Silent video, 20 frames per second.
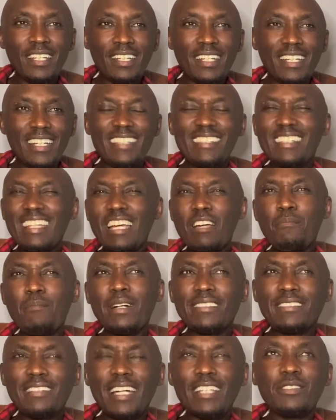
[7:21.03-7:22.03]
it's like
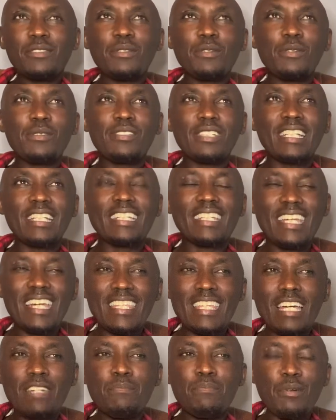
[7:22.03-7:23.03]
Matatus and
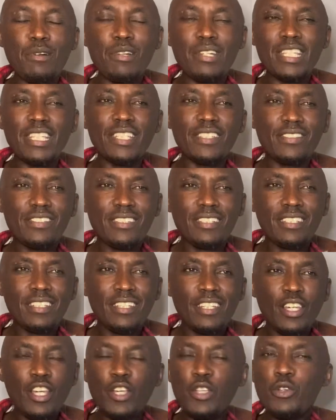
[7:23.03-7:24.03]
Kenyan police.
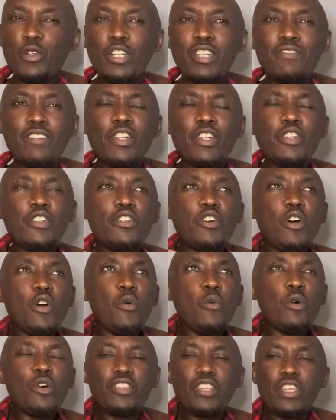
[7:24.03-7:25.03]
You don't even know
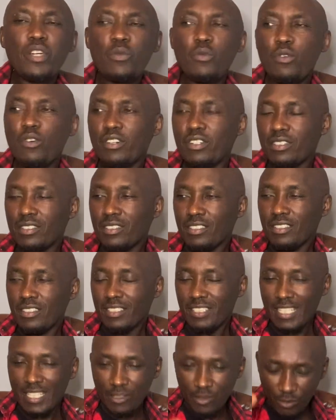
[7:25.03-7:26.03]
what they want. So
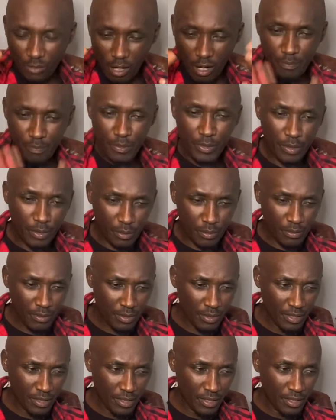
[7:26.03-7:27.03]
they stop you.
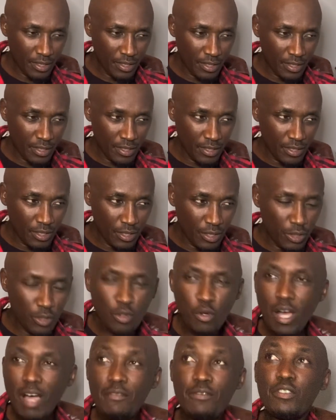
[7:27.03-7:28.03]
You
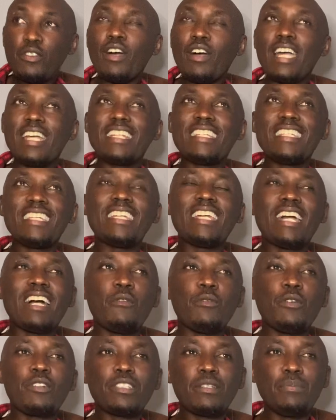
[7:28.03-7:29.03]
have no idea
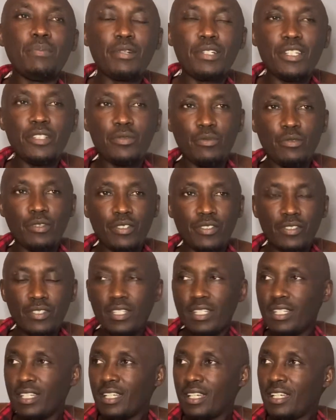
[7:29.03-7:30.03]
what the police wants.
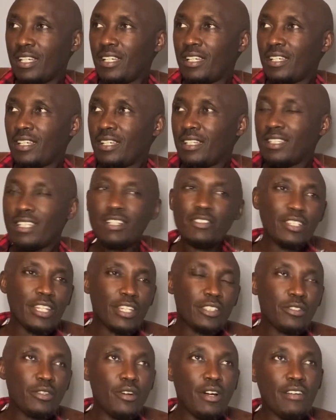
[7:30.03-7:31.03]
They'll just
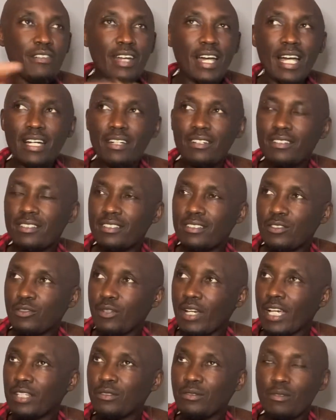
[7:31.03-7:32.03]
go around
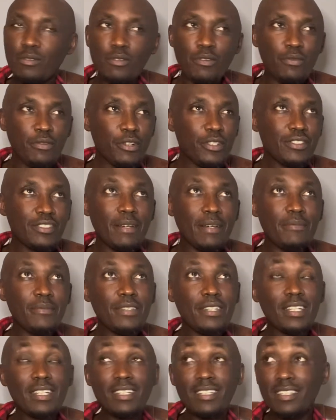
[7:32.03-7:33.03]
trying to look for
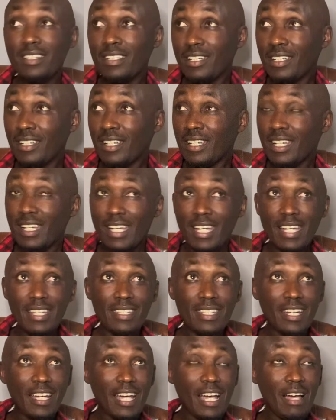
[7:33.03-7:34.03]
something. And they
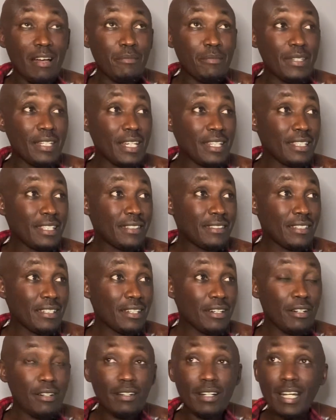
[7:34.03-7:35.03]
come here, they say,
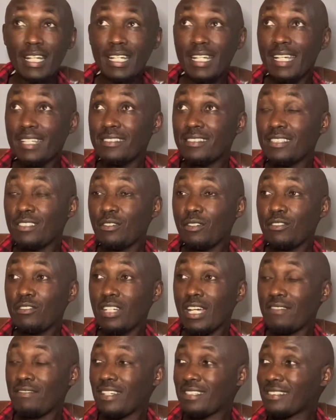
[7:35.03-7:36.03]
oh, can I see your
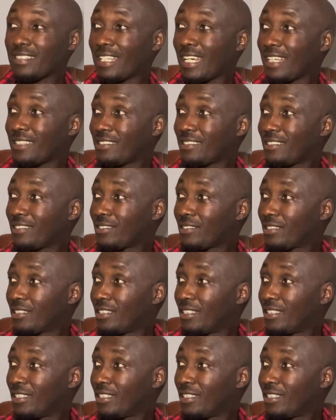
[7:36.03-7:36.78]
driver's license?